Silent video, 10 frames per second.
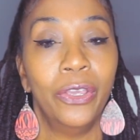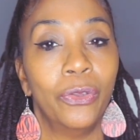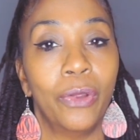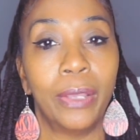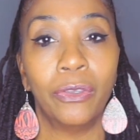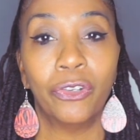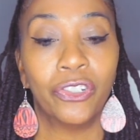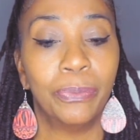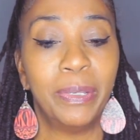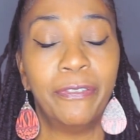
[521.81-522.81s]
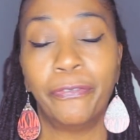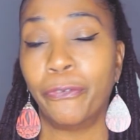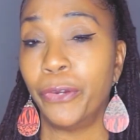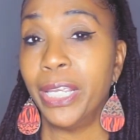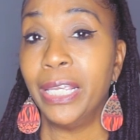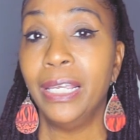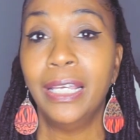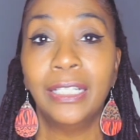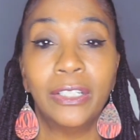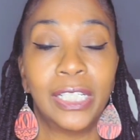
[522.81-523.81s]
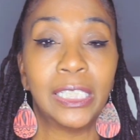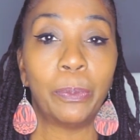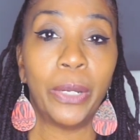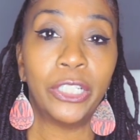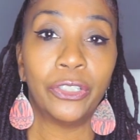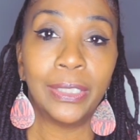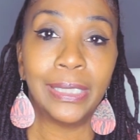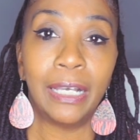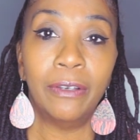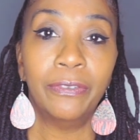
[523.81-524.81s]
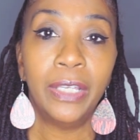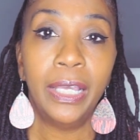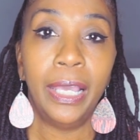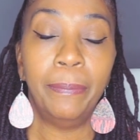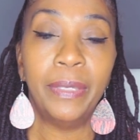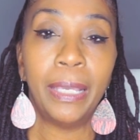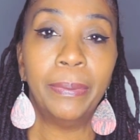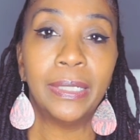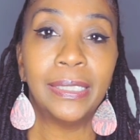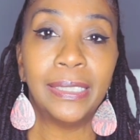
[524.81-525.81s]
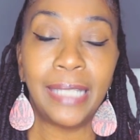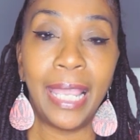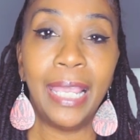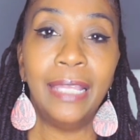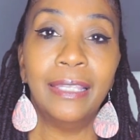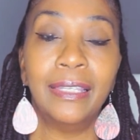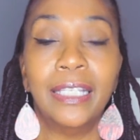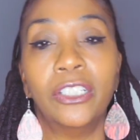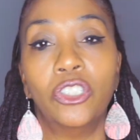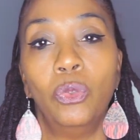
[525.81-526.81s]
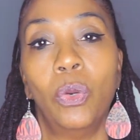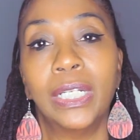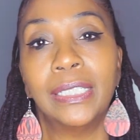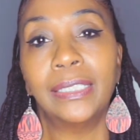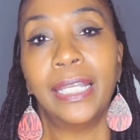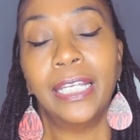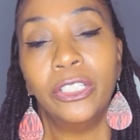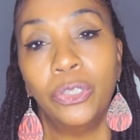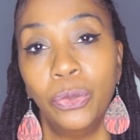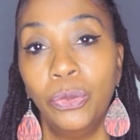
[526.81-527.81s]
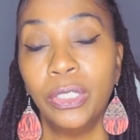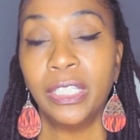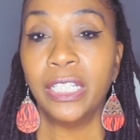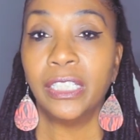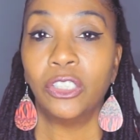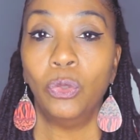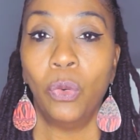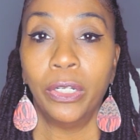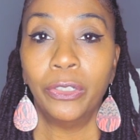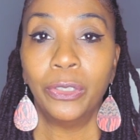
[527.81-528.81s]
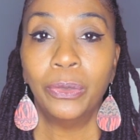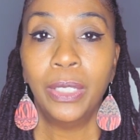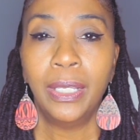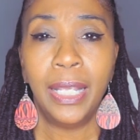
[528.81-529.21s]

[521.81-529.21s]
you're, you should be free to express yourself and be able to say the things that you want to say and do the things that you want to do,